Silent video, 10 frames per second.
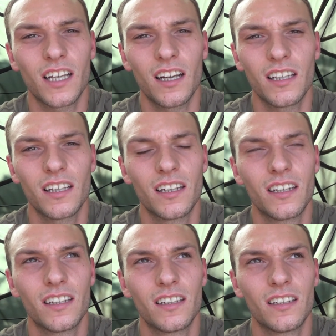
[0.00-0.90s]
gully,
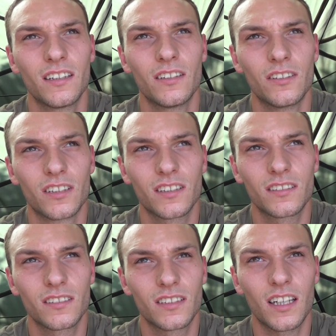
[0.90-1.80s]
or the
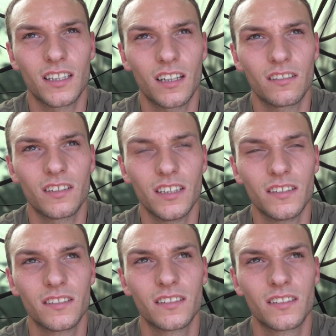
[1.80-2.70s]
gully close in,